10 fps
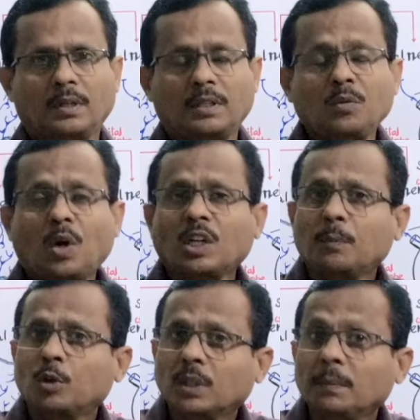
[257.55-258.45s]
Then what
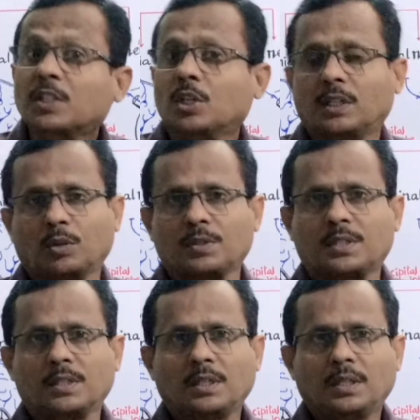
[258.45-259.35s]
about the mixed
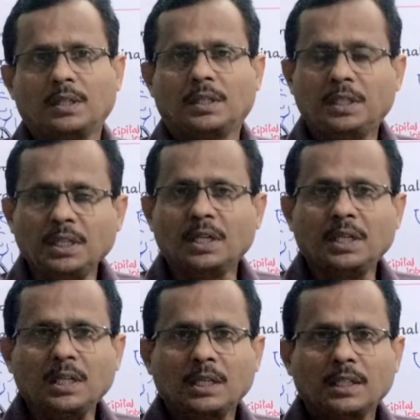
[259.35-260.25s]
nerves?
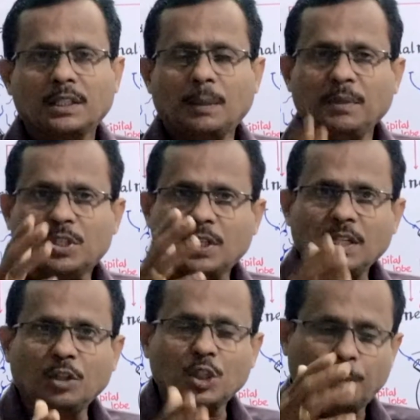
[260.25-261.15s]
Here the mixed
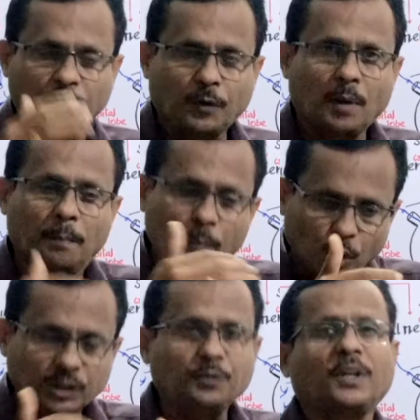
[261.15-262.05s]
nerves perform
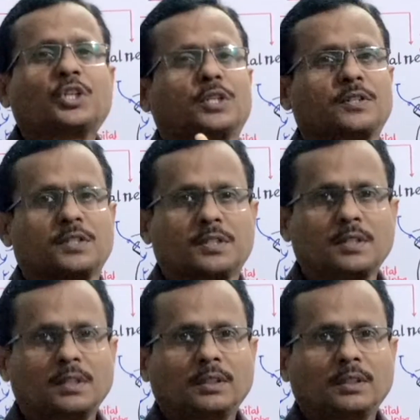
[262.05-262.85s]
both the functions.